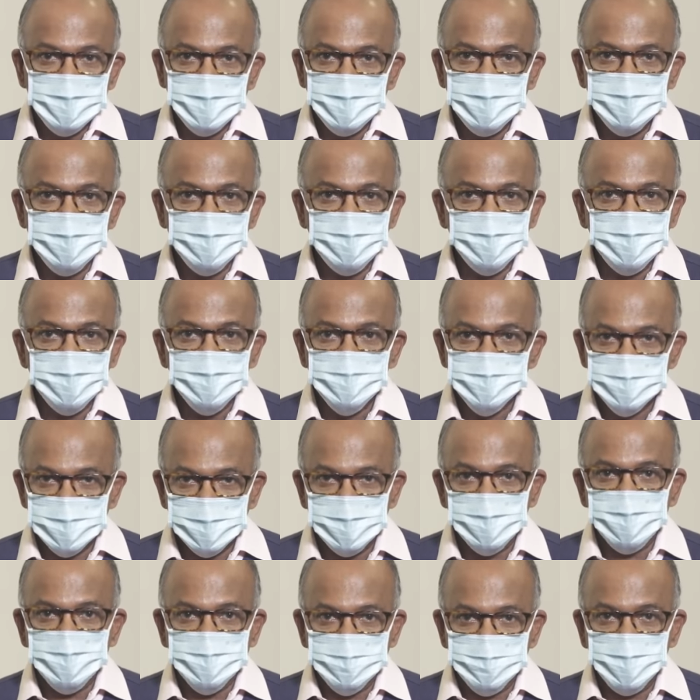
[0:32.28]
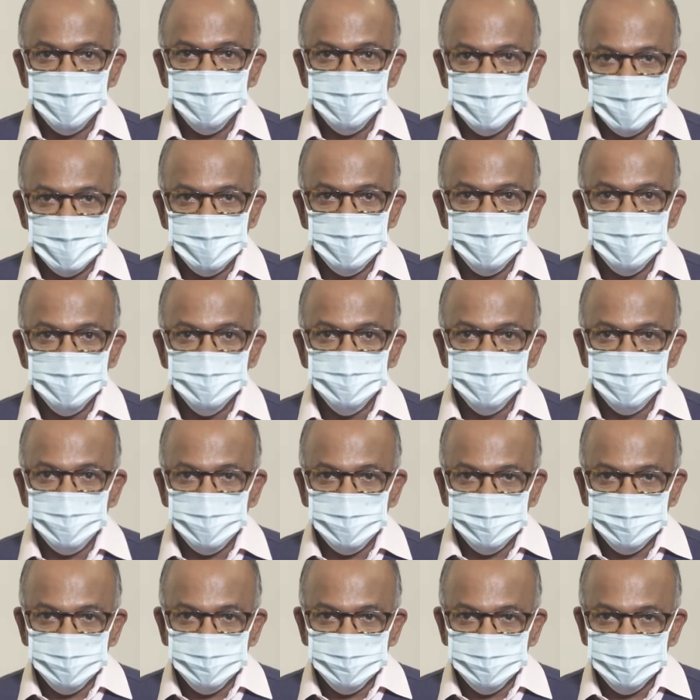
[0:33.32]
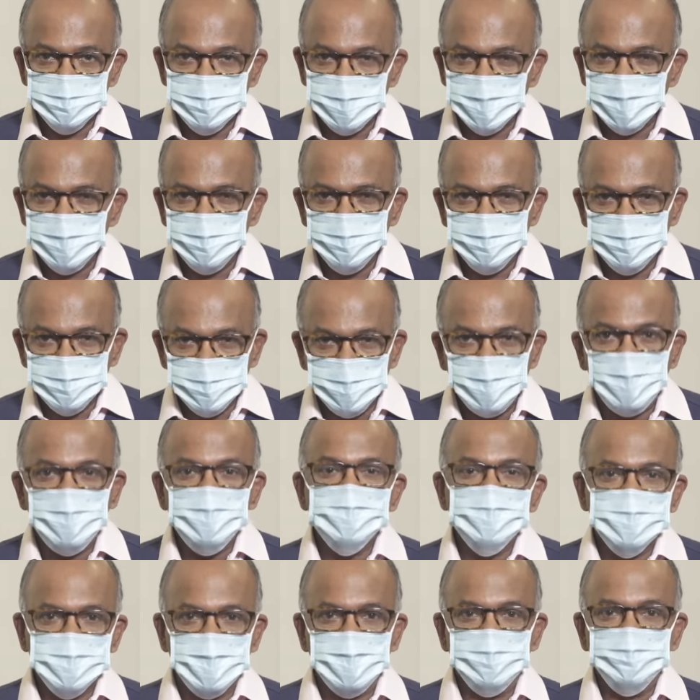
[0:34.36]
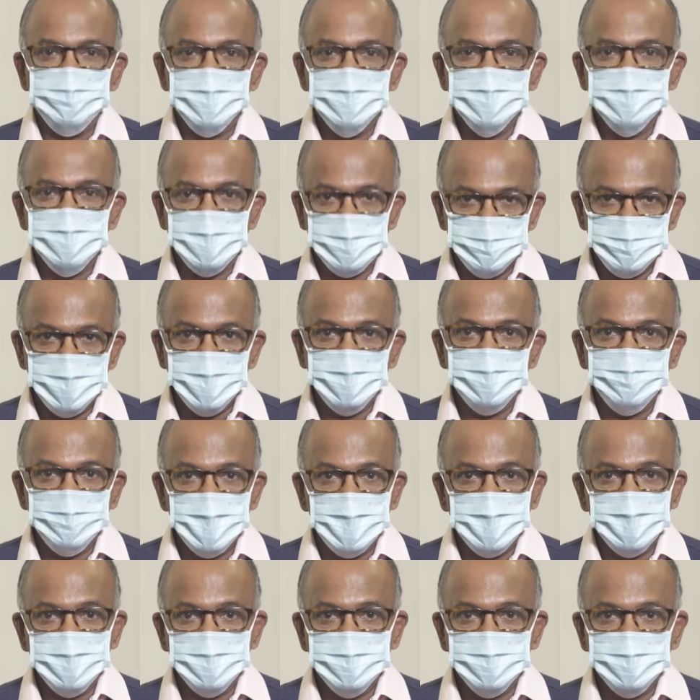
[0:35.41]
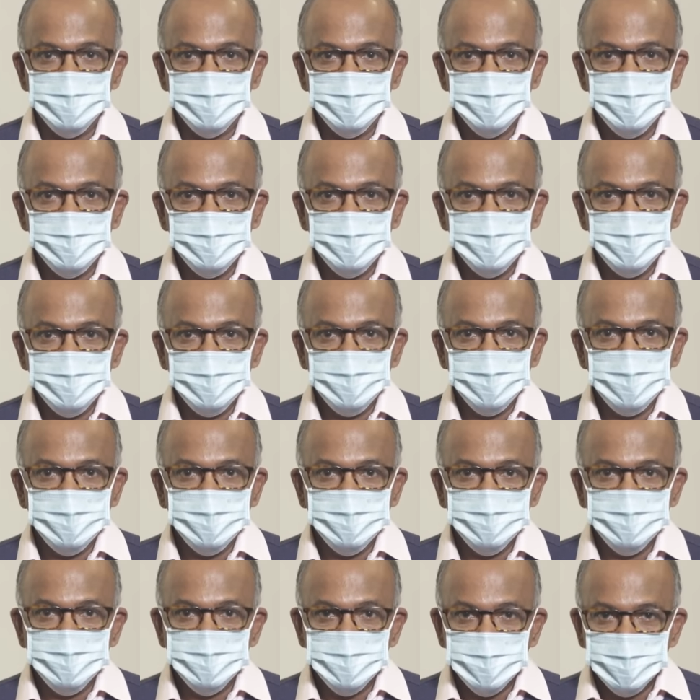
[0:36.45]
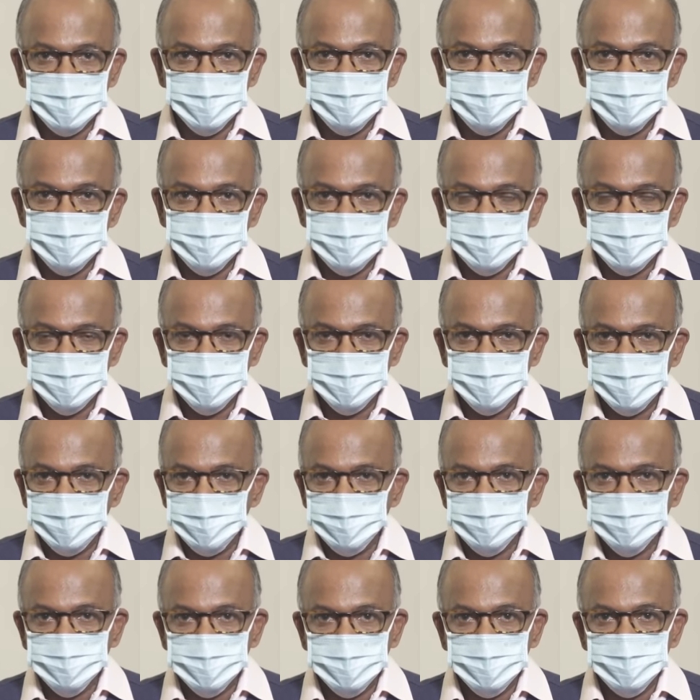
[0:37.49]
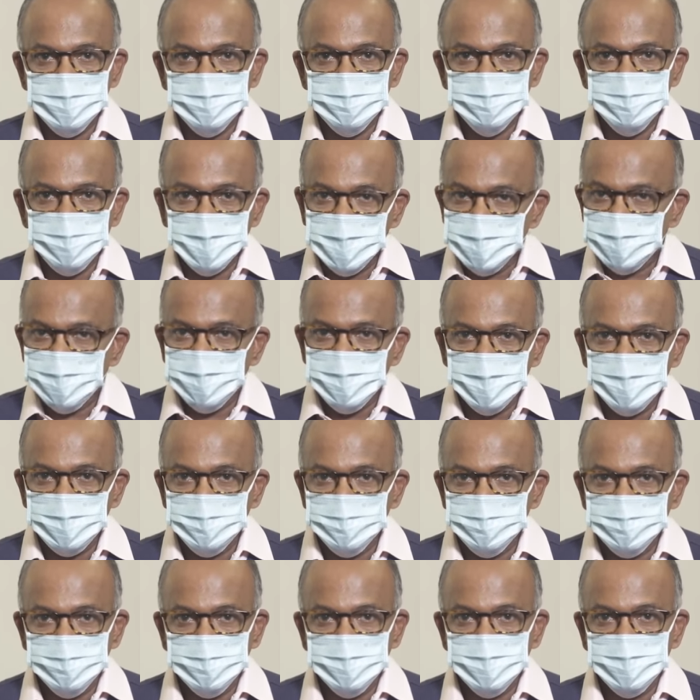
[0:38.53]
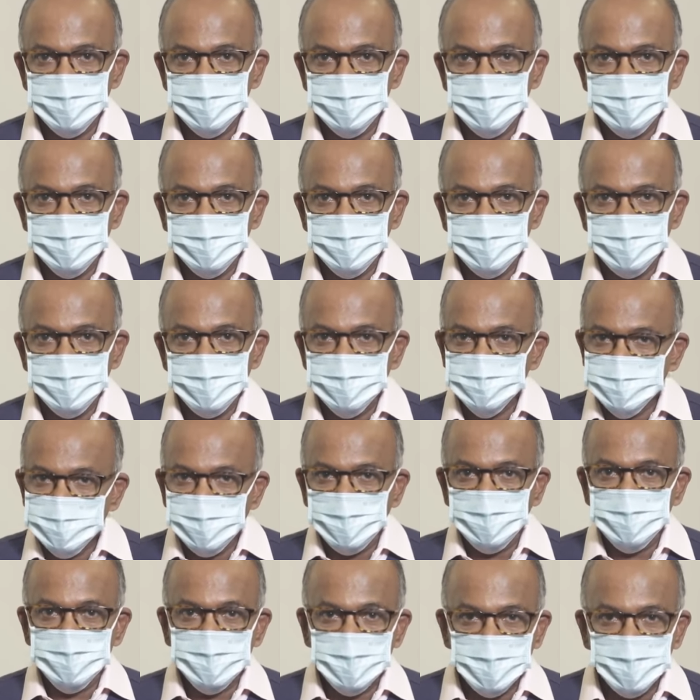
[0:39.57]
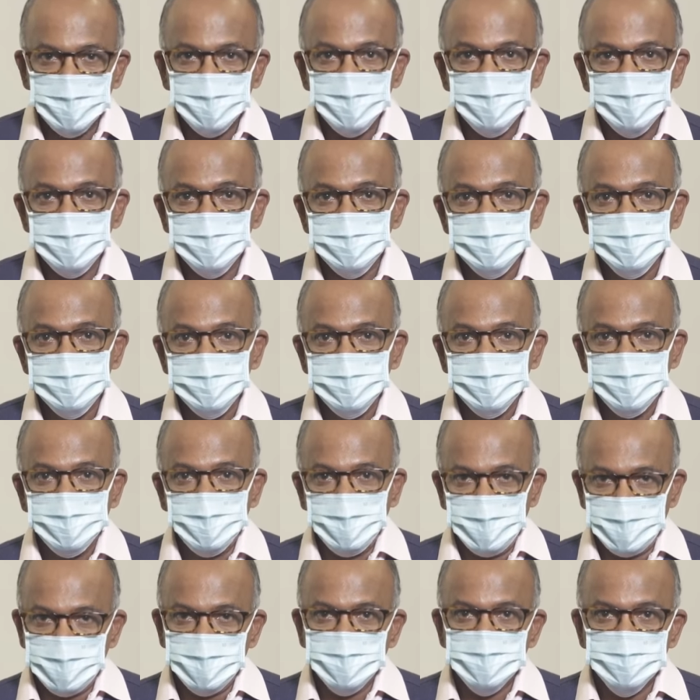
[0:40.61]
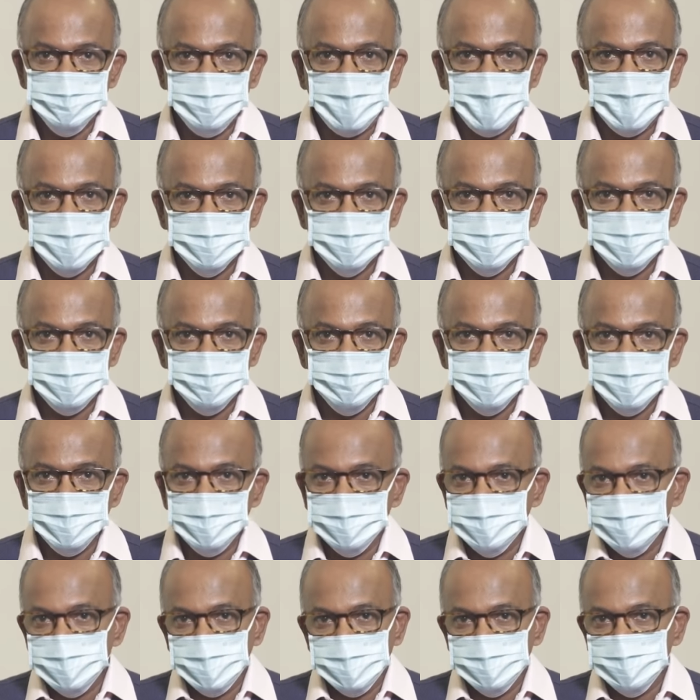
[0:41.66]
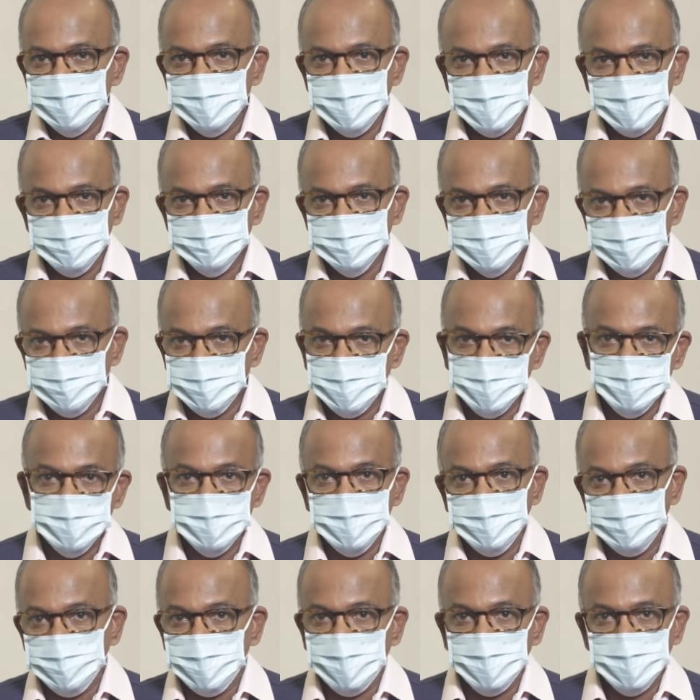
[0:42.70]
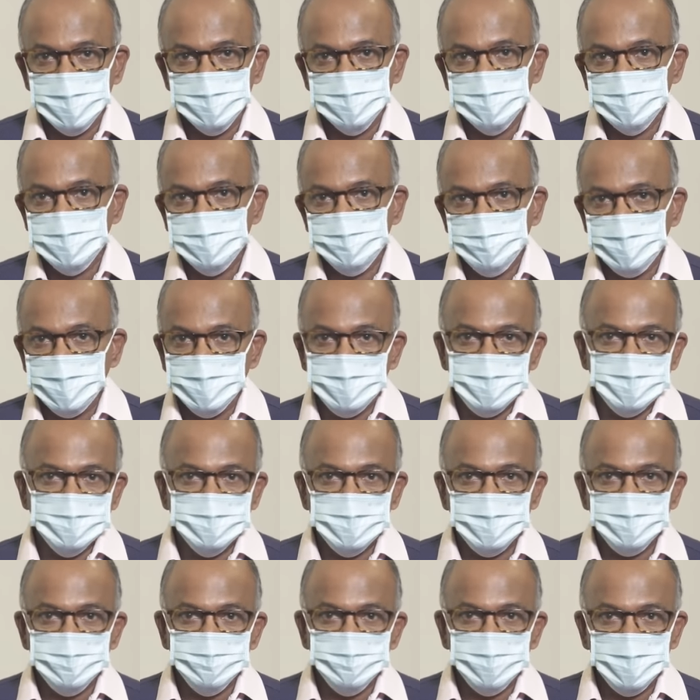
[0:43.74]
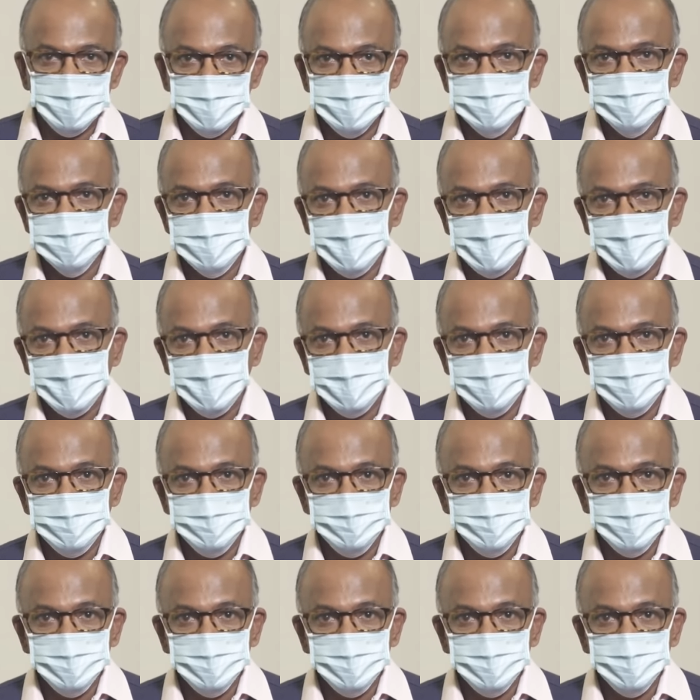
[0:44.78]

You know, it's regrettable that these very false statements are being made. The TOC's video clip is not clear and it's partial because it doesn't capture both the points where they say police lied.